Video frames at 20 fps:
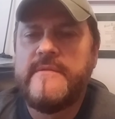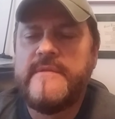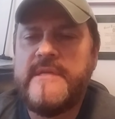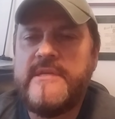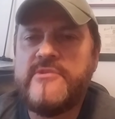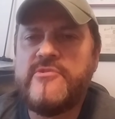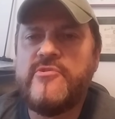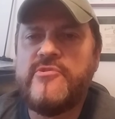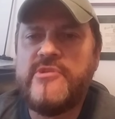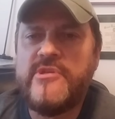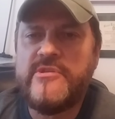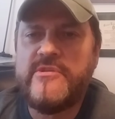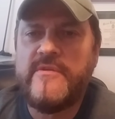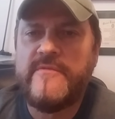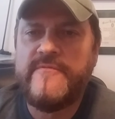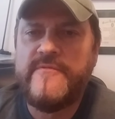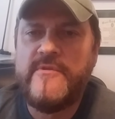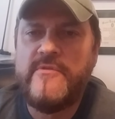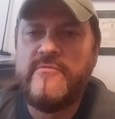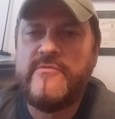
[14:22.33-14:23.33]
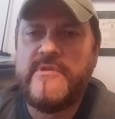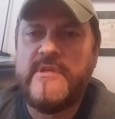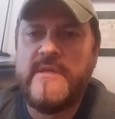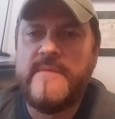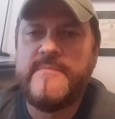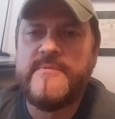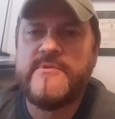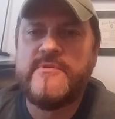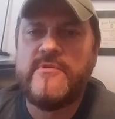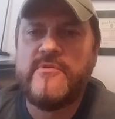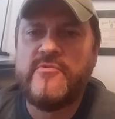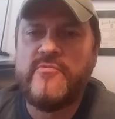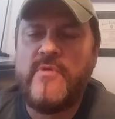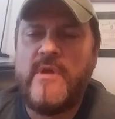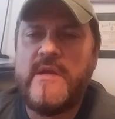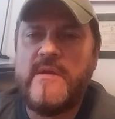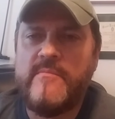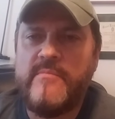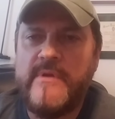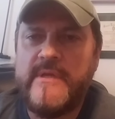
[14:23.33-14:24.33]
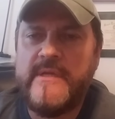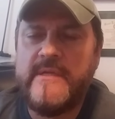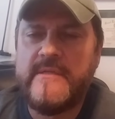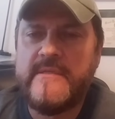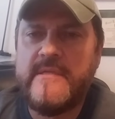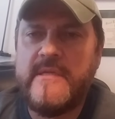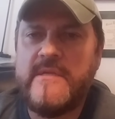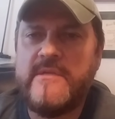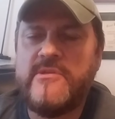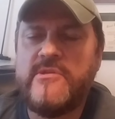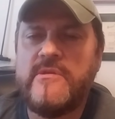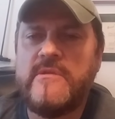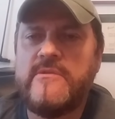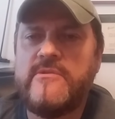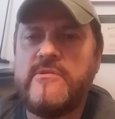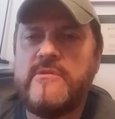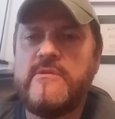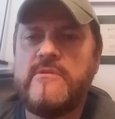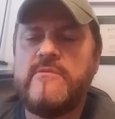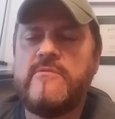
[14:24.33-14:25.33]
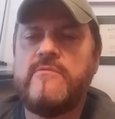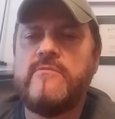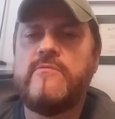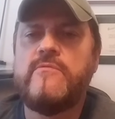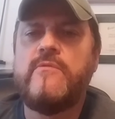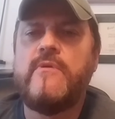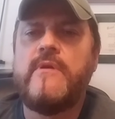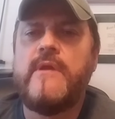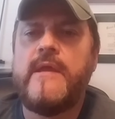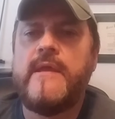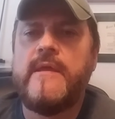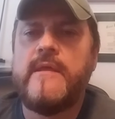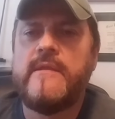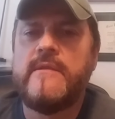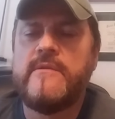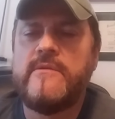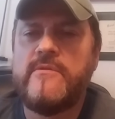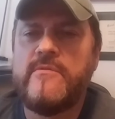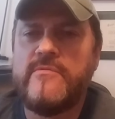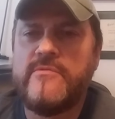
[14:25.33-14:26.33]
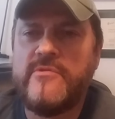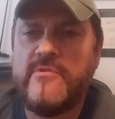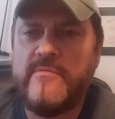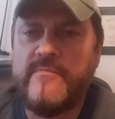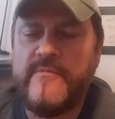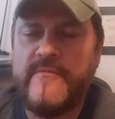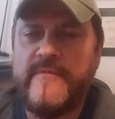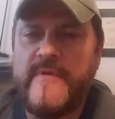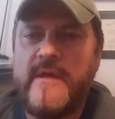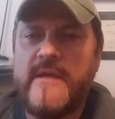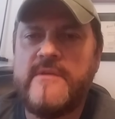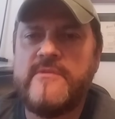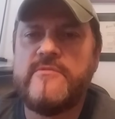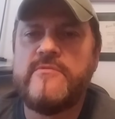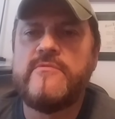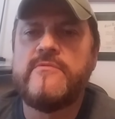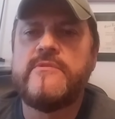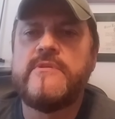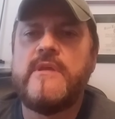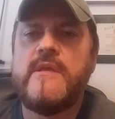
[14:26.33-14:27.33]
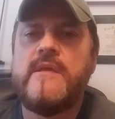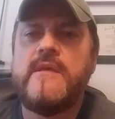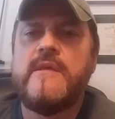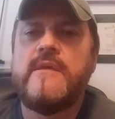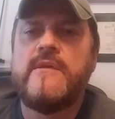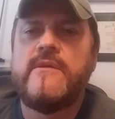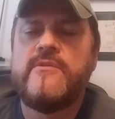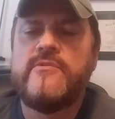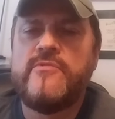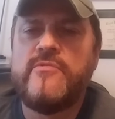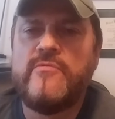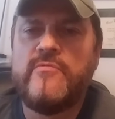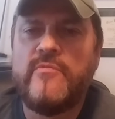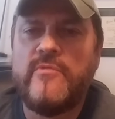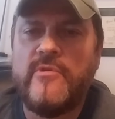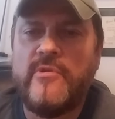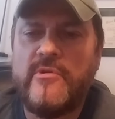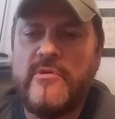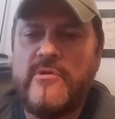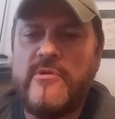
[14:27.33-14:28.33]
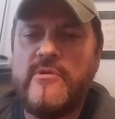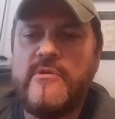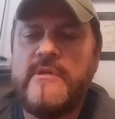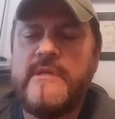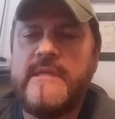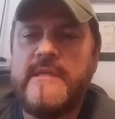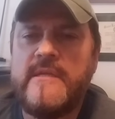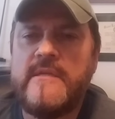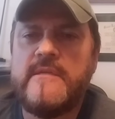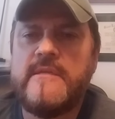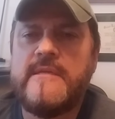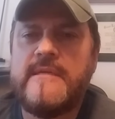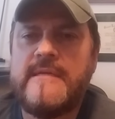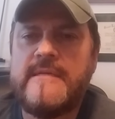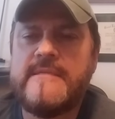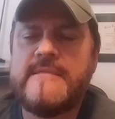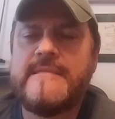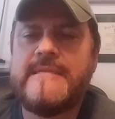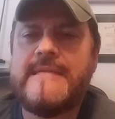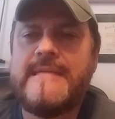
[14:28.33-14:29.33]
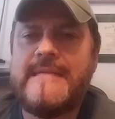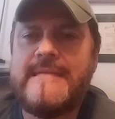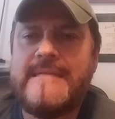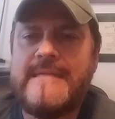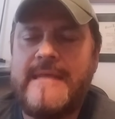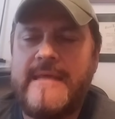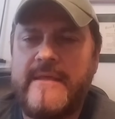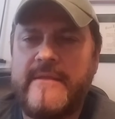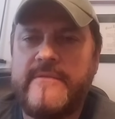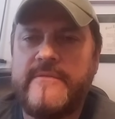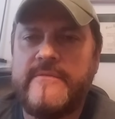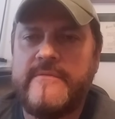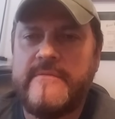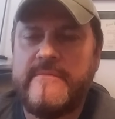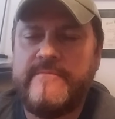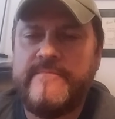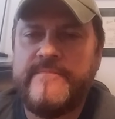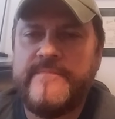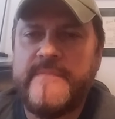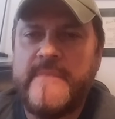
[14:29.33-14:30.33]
These are just a few tips to try to bring attention to you and your supervisors to learn in custody death.